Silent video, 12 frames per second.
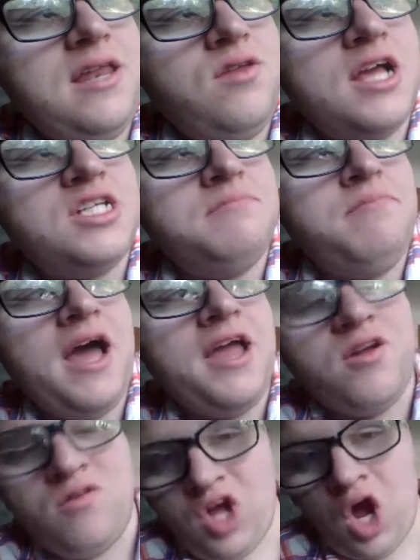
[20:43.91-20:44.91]
you can actually buy
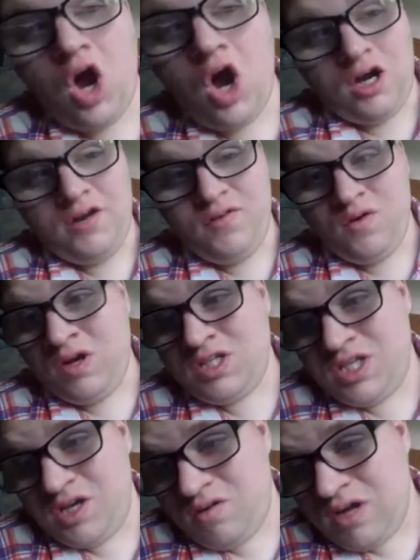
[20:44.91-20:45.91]
your own car if you
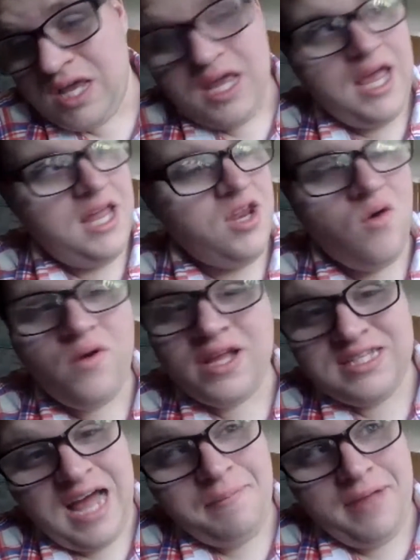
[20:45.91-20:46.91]
want to, and no one can
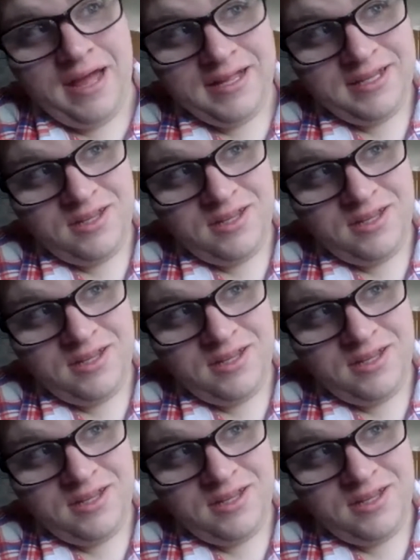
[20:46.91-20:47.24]
stop you.